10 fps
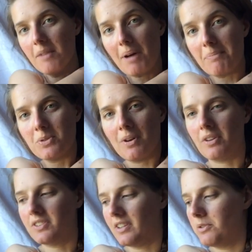Perhaps as well,
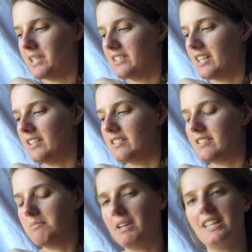because I always
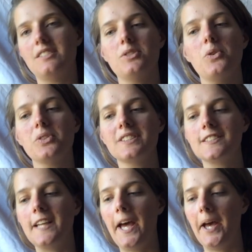tended to make
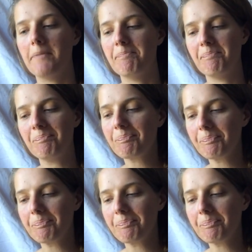socks from